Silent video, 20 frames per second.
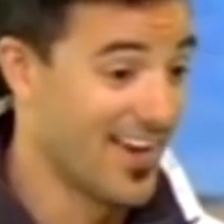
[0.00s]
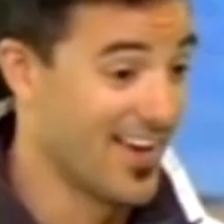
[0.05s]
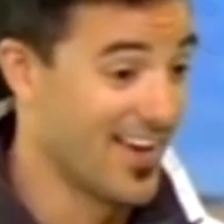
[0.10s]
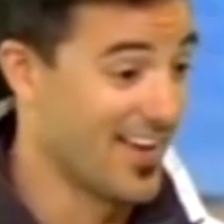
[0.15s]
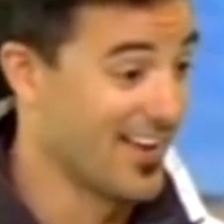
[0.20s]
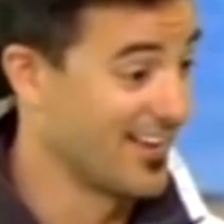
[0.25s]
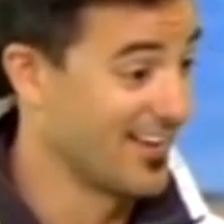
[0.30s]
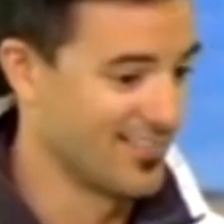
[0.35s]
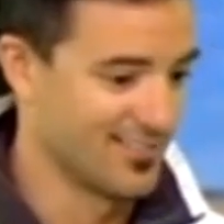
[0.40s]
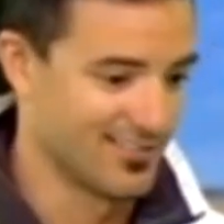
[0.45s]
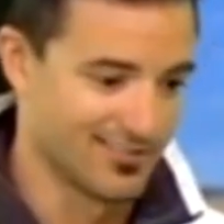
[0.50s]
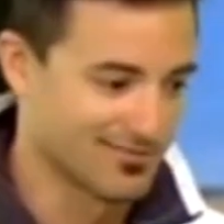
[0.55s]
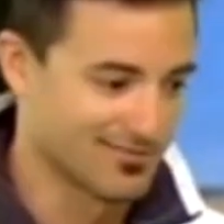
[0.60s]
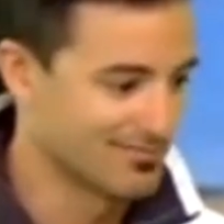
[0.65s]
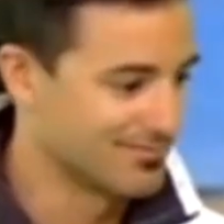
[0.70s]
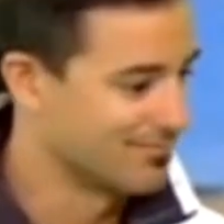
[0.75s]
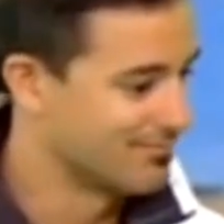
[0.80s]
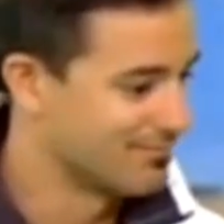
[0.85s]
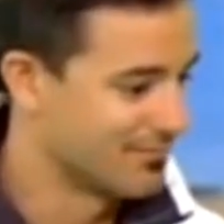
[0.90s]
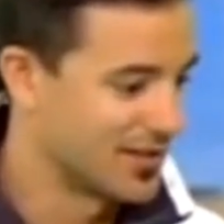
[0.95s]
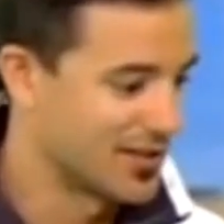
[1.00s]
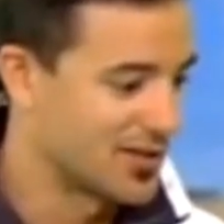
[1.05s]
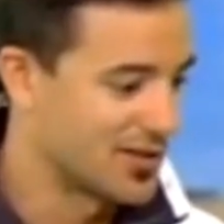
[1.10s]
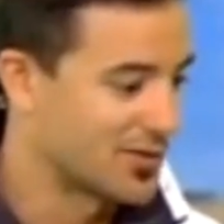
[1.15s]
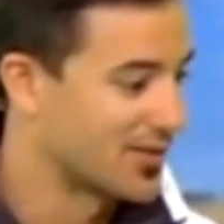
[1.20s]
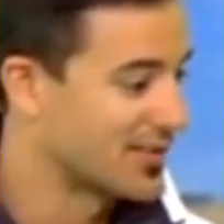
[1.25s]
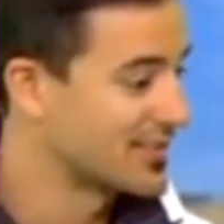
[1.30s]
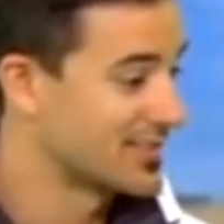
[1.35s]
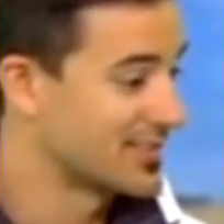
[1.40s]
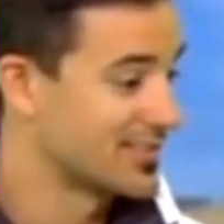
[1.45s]
And big
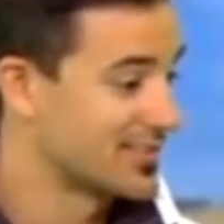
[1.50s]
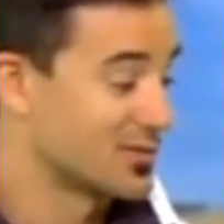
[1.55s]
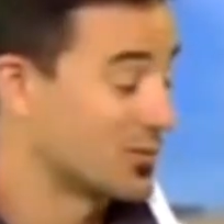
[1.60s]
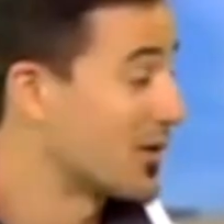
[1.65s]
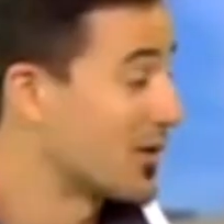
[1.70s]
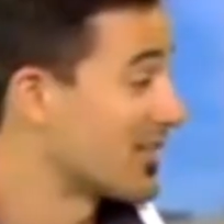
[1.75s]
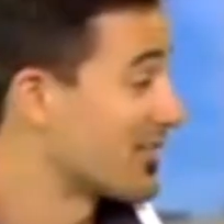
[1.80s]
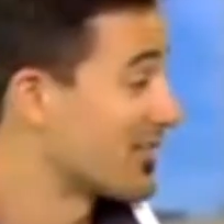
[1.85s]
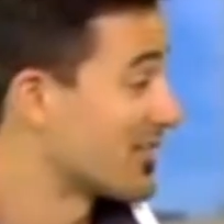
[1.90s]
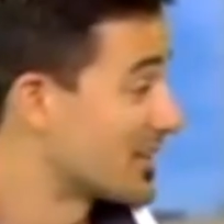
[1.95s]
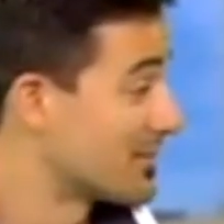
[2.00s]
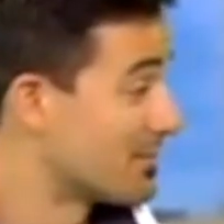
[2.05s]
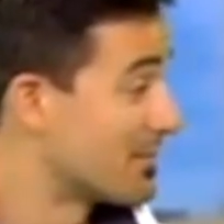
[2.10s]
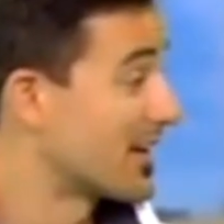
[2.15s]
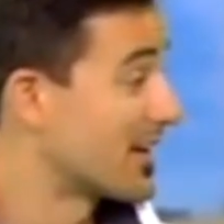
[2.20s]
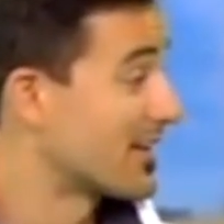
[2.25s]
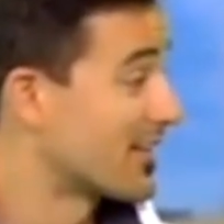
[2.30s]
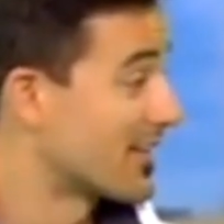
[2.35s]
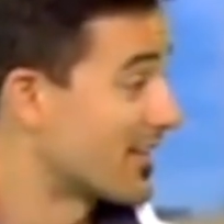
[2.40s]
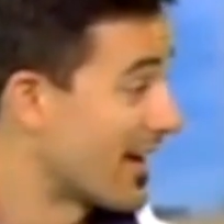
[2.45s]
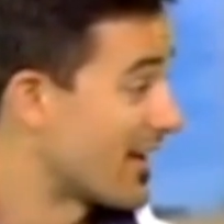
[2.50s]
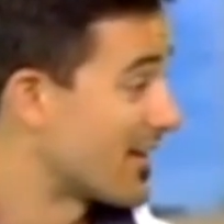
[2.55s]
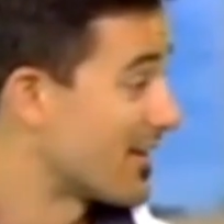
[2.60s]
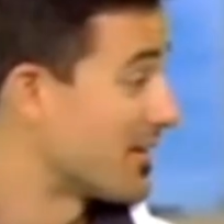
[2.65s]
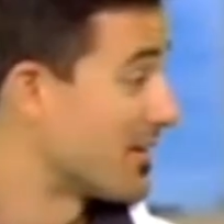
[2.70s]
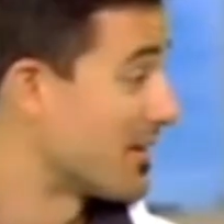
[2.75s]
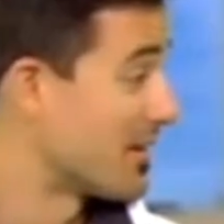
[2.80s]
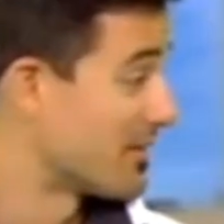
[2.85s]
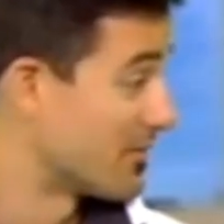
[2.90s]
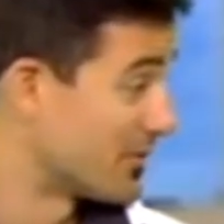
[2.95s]
coincidence, one of our competitors had
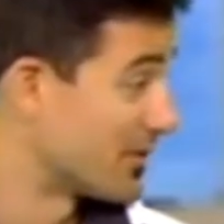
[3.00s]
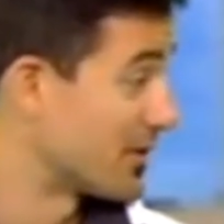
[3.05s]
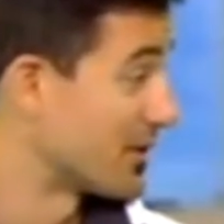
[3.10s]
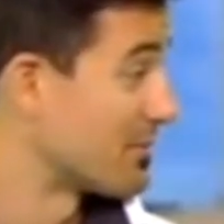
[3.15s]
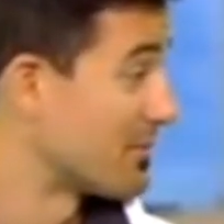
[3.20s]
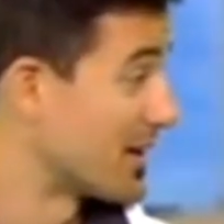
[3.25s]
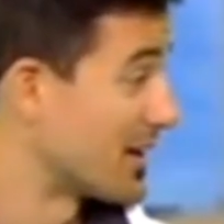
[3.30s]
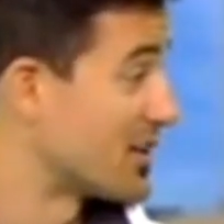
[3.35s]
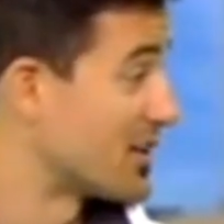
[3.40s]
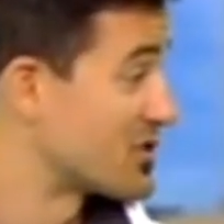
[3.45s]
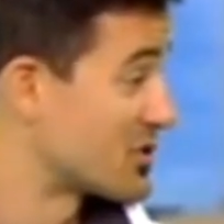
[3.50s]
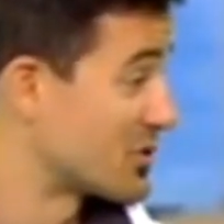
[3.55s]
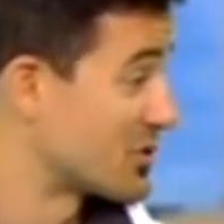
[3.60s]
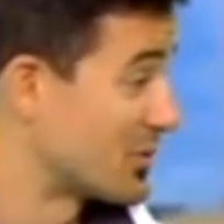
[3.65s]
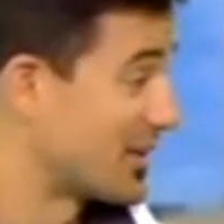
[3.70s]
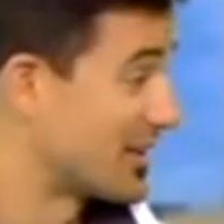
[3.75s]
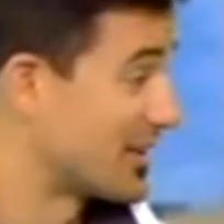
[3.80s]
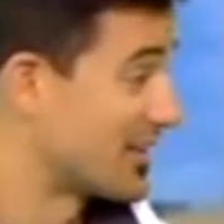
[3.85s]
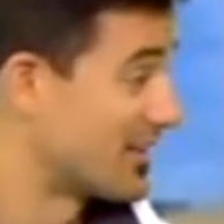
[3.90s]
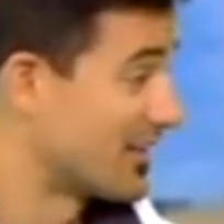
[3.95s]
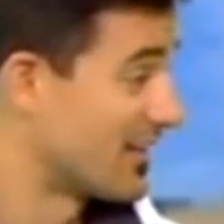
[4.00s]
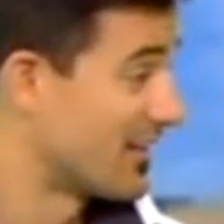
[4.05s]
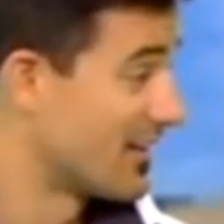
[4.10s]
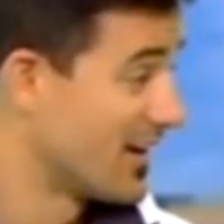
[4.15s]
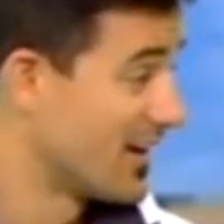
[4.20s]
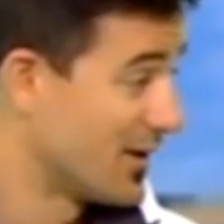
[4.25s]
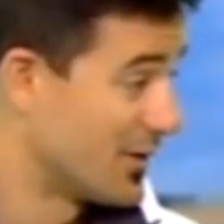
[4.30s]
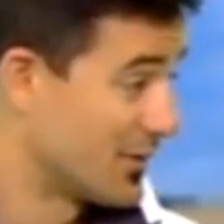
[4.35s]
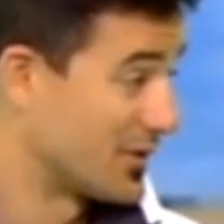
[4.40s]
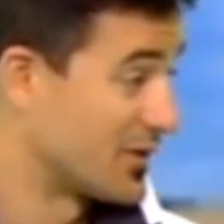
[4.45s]
a really big issue with
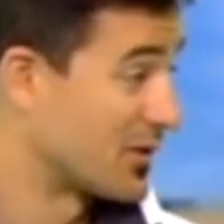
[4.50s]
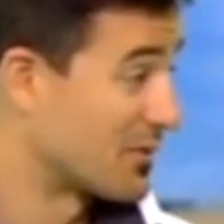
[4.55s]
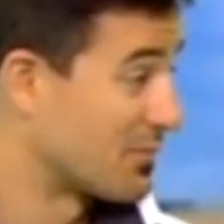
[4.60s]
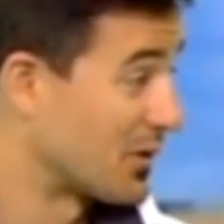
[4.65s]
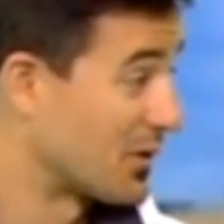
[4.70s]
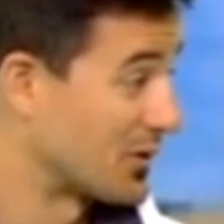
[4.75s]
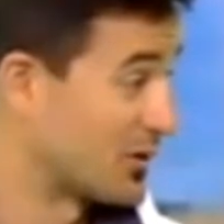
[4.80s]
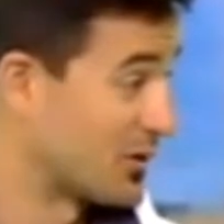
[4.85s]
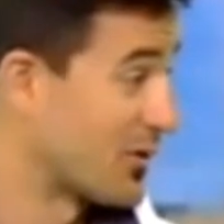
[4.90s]
their boat.